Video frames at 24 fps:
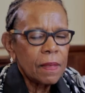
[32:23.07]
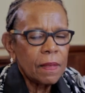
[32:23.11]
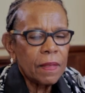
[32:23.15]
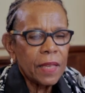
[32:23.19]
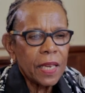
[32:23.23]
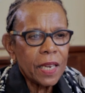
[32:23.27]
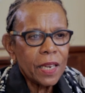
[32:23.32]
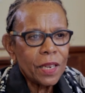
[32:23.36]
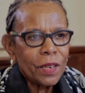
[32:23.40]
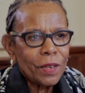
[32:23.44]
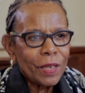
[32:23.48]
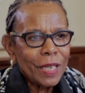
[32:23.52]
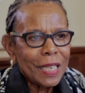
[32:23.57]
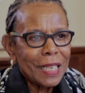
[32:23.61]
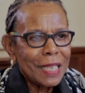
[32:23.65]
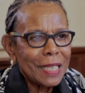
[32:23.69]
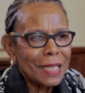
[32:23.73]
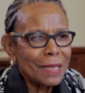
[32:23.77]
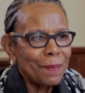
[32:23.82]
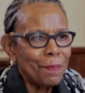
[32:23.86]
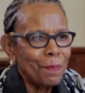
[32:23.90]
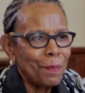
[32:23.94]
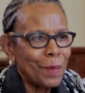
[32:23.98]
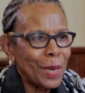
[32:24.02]
There
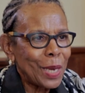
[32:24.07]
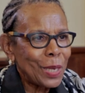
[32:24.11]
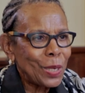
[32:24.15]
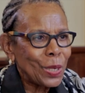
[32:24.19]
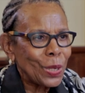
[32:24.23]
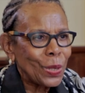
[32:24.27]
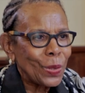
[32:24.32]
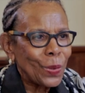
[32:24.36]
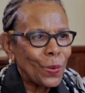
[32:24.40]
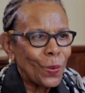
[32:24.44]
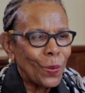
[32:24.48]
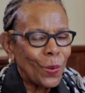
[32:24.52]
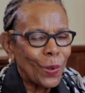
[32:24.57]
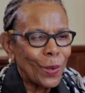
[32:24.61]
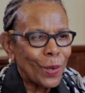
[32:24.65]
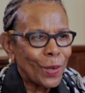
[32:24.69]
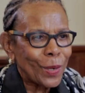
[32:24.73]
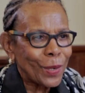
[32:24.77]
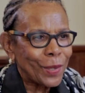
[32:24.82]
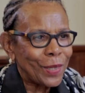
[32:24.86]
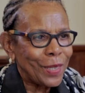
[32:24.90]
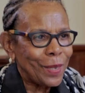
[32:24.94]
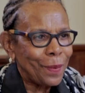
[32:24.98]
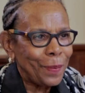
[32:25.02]
is much
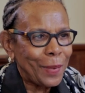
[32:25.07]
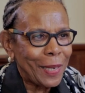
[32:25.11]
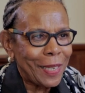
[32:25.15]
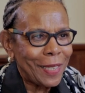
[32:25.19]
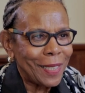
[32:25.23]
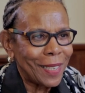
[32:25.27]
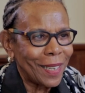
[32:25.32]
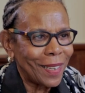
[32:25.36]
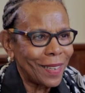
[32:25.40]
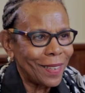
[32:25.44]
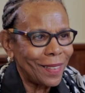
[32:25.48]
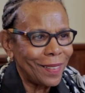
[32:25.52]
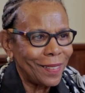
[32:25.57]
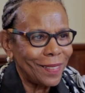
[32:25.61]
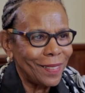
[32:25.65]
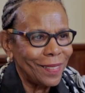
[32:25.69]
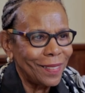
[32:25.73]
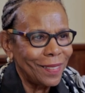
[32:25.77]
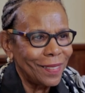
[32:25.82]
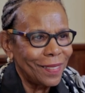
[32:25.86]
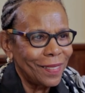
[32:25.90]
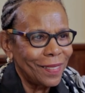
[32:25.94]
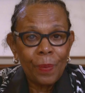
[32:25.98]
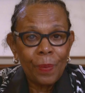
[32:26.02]
work to be done,
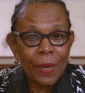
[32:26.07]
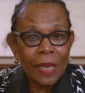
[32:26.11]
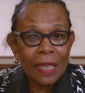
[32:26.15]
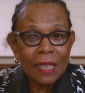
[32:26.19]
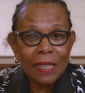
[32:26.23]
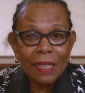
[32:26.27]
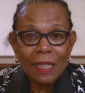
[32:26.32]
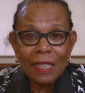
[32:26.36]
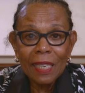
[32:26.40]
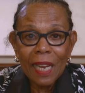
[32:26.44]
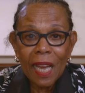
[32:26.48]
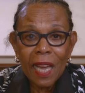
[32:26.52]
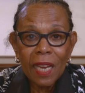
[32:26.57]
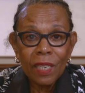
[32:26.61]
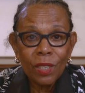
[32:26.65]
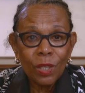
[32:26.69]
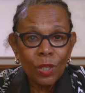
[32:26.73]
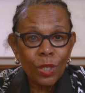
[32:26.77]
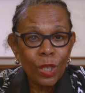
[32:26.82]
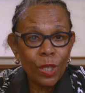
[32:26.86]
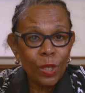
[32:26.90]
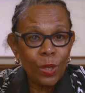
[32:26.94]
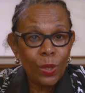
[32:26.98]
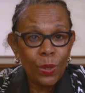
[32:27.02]
but
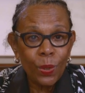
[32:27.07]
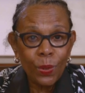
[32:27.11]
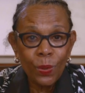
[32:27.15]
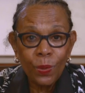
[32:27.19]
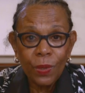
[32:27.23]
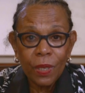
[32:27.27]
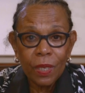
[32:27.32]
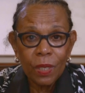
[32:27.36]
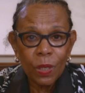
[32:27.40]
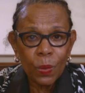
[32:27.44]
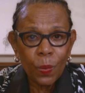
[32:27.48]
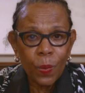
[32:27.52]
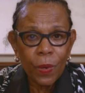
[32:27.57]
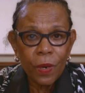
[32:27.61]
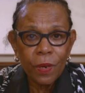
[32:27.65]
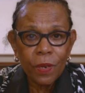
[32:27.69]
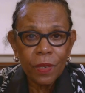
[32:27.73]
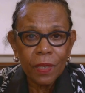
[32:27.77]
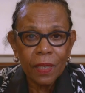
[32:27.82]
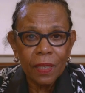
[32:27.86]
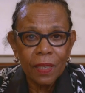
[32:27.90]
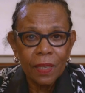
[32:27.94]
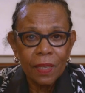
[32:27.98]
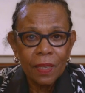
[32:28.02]
not to do this
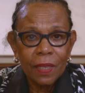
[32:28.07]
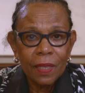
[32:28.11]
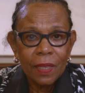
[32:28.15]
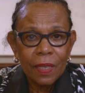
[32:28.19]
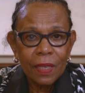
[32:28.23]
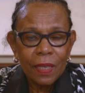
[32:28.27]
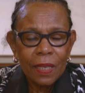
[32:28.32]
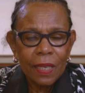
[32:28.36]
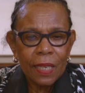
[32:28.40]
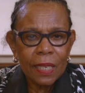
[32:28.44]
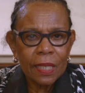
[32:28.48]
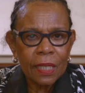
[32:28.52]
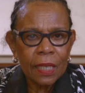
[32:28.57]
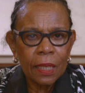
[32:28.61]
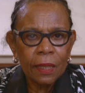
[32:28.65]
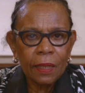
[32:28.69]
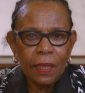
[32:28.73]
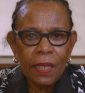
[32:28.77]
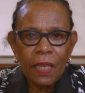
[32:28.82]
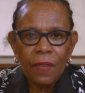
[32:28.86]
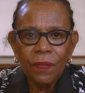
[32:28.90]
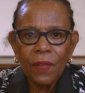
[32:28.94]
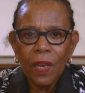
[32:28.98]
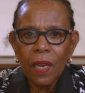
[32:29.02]
work is to
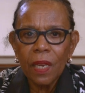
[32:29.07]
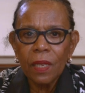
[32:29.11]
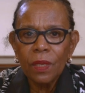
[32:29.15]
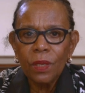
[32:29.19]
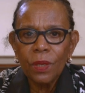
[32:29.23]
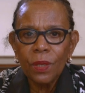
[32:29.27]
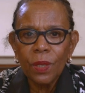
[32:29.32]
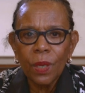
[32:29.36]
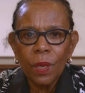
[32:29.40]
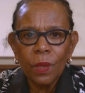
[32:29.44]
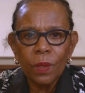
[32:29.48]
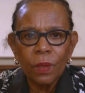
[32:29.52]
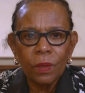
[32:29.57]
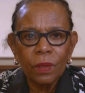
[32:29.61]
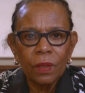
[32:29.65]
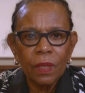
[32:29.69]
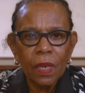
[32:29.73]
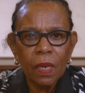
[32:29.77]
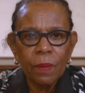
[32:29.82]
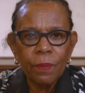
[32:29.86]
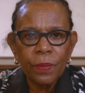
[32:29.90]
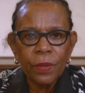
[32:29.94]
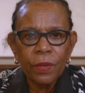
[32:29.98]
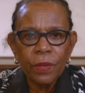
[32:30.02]
leave untold
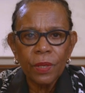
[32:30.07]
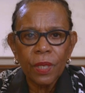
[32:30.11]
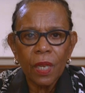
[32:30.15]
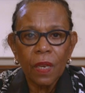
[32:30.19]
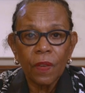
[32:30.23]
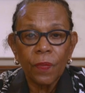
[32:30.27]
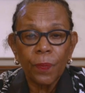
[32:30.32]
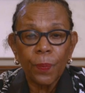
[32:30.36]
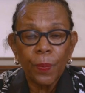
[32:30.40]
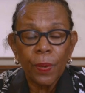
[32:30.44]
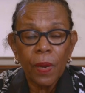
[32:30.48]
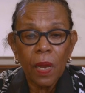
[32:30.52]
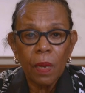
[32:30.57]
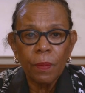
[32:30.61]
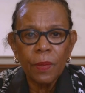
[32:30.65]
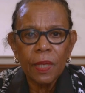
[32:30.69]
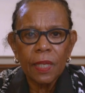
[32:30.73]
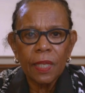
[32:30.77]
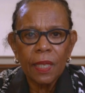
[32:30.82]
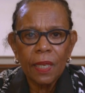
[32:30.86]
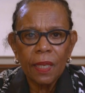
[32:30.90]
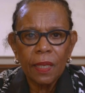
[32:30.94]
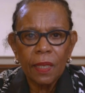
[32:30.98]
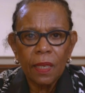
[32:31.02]
numbers of
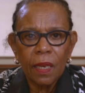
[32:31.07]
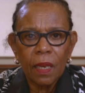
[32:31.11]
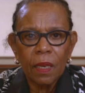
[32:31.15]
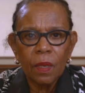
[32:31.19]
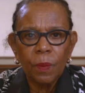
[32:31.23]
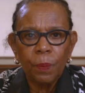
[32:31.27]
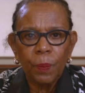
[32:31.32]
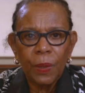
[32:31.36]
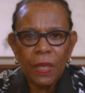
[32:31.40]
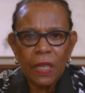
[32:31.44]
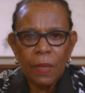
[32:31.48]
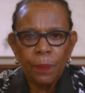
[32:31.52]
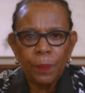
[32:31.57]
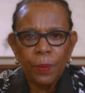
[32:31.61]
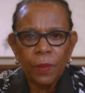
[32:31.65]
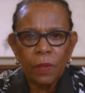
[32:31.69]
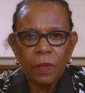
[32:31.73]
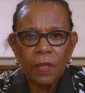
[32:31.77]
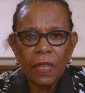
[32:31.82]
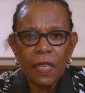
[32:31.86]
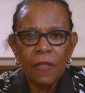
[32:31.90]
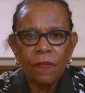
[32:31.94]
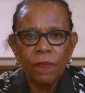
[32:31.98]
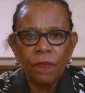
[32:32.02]
promising young
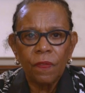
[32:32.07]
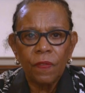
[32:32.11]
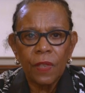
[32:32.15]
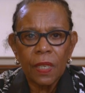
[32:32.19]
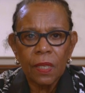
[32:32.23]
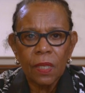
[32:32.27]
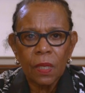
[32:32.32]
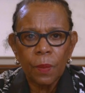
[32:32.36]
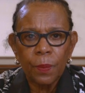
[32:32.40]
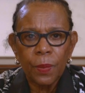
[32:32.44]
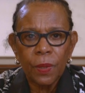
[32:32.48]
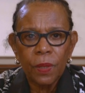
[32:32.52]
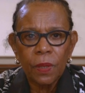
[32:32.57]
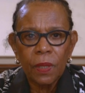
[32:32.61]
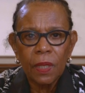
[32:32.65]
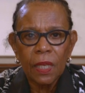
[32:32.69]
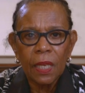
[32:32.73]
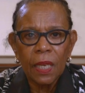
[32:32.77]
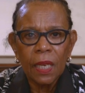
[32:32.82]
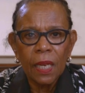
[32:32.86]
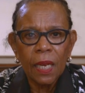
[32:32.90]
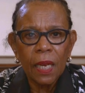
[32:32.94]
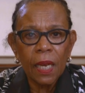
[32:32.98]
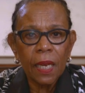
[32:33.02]
people invisible,
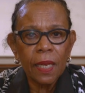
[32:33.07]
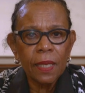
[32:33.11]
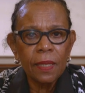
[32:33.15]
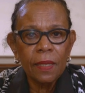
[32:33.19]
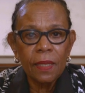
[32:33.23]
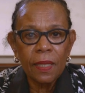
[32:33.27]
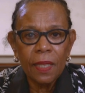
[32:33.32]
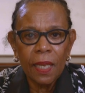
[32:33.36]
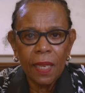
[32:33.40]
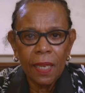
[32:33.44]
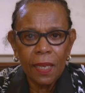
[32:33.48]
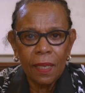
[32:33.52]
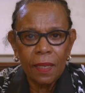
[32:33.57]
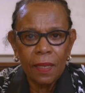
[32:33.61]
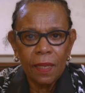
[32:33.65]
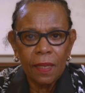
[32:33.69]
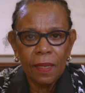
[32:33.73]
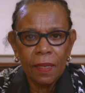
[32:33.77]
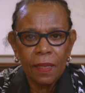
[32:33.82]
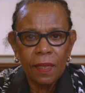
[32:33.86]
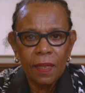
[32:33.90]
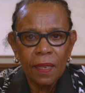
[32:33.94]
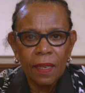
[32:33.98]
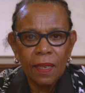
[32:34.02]

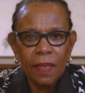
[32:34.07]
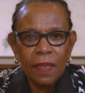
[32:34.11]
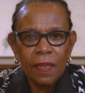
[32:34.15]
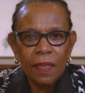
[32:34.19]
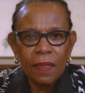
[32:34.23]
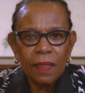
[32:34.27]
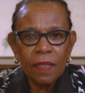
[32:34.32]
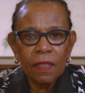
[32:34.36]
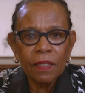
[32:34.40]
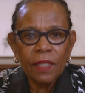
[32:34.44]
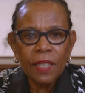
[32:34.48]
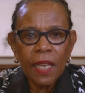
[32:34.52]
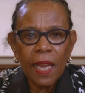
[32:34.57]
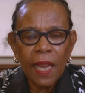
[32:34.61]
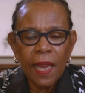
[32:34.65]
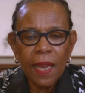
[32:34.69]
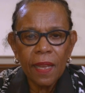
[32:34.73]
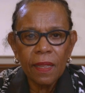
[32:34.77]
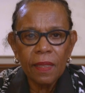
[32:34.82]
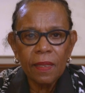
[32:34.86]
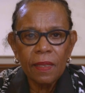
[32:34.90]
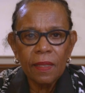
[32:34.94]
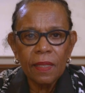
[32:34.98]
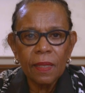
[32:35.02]
untended, their
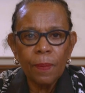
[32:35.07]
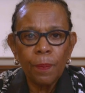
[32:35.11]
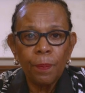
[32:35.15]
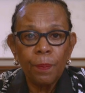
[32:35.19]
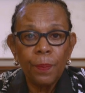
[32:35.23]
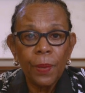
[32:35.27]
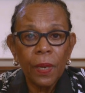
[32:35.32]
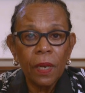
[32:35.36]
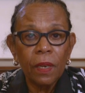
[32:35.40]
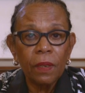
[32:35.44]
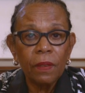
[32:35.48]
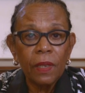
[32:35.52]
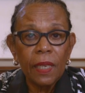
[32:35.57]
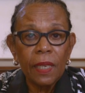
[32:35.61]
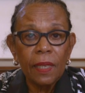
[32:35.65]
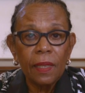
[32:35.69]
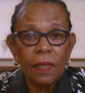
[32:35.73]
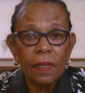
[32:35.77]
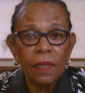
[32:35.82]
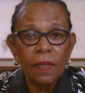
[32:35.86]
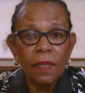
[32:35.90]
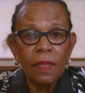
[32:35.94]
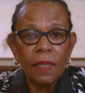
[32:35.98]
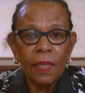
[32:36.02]
talents
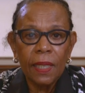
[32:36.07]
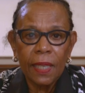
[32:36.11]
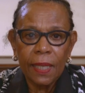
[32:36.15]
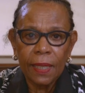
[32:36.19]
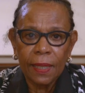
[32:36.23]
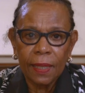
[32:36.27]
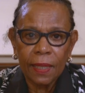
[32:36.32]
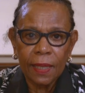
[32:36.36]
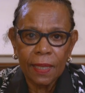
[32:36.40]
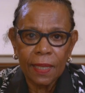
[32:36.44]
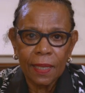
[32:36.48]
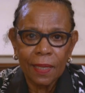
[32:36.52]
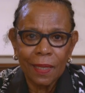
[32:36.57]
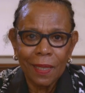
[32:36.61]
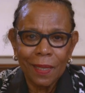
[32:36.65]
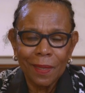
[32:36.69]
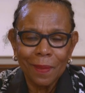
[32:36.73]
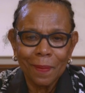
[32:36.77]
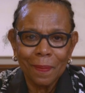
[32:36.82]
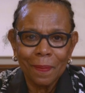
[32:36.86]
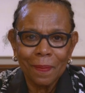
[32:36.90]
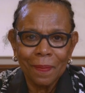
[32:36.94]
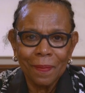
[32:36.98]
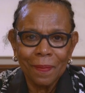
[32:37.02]
buried needlessly.
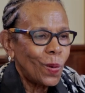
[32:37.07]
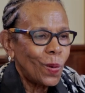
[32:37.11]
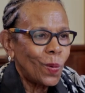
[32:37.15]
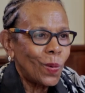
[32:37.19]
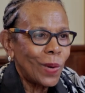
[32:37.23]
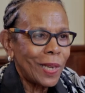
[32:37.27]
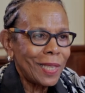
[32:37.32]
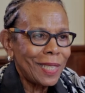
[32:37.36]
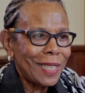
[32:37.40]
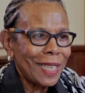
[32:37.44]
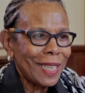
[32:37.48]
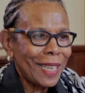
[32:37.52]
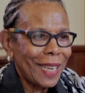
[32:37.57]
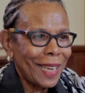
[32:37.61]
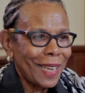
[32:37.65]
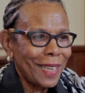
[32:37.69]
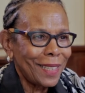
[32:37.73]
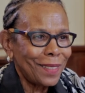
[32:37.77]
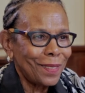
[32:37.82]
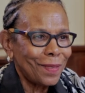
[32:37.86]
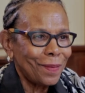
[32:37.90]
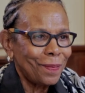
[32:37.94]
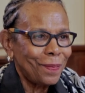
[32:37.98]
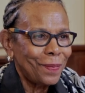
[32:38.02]
Once
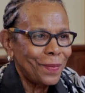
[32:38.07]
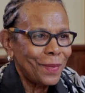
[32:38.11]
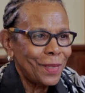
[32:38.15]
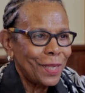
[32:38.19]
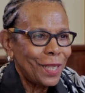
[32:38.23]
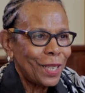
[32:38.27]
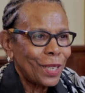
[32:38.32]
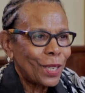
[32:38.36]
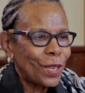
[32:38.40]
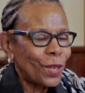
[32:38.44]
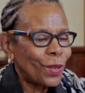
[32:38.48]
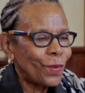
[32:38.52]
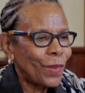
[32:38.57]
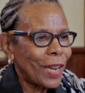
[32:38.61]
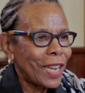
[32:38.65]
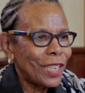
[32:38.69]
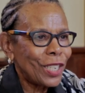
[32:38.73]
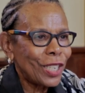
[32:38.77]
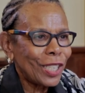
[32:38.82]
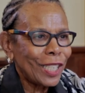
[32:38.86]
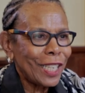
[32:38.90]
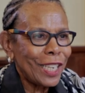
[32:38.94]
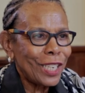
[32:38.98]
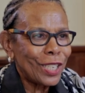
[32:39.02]
again,
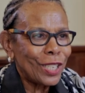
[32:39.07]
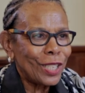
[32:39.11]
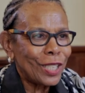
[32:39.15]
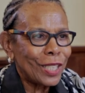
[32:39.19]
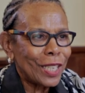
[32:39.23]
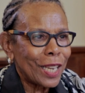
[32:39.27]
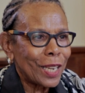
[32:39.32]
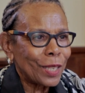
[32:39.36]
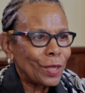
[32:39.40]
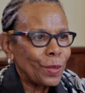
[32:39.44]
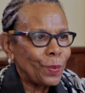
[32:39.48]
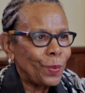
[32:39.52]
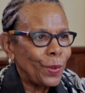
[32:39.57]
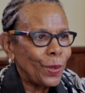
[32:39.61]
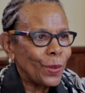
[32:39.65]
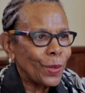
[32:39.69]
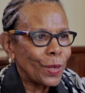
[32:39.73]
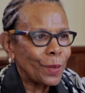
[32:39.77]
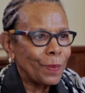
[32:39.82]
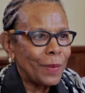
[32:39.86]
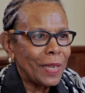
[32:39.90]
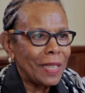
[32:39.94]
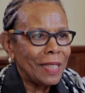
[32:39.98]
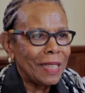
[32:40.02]
congratulations, Dr.
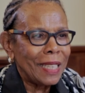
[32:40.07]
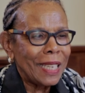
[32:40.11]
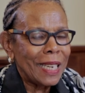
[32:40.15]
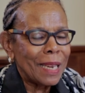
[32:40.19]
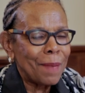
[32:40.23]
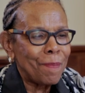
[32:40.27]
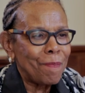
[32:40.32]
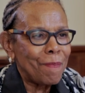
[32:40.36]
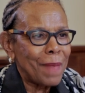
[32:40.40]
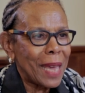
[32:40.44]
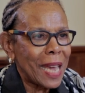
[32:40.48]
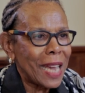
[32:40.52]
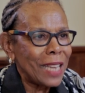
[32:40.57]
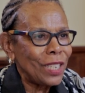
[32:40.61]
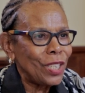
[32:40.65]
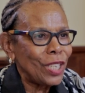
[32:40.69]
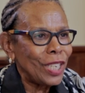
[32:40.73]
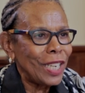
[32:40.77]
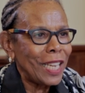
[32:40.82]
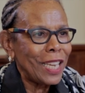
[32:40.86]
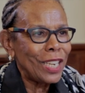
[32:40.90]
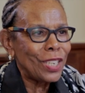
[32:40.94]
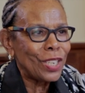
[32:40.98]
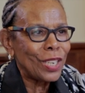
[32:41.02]
Bjorkman. The
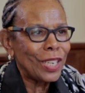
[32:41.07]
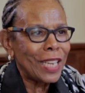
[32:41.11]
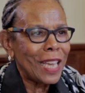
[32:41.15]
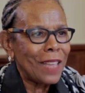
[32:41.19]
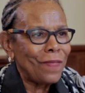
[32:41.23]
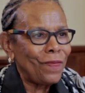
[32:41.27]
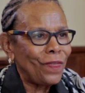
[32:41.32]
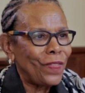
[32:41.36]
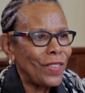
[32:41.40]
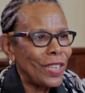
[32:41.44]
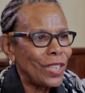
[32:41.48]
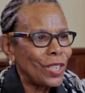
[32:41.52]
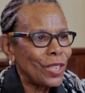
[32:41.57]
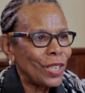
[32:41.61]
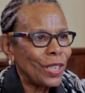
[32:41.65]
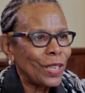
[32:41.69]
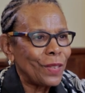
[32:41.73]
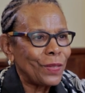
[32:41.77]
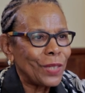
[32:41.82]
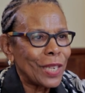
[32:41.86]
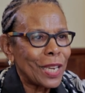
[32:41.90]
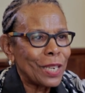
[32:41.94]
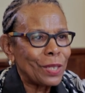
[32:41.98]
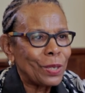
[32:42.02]
imagination and
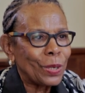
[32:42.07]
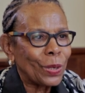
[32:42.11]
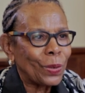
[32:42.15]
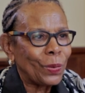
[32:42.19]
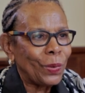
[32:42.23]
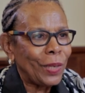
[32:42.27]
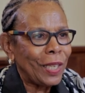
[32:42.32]
vision of Dr.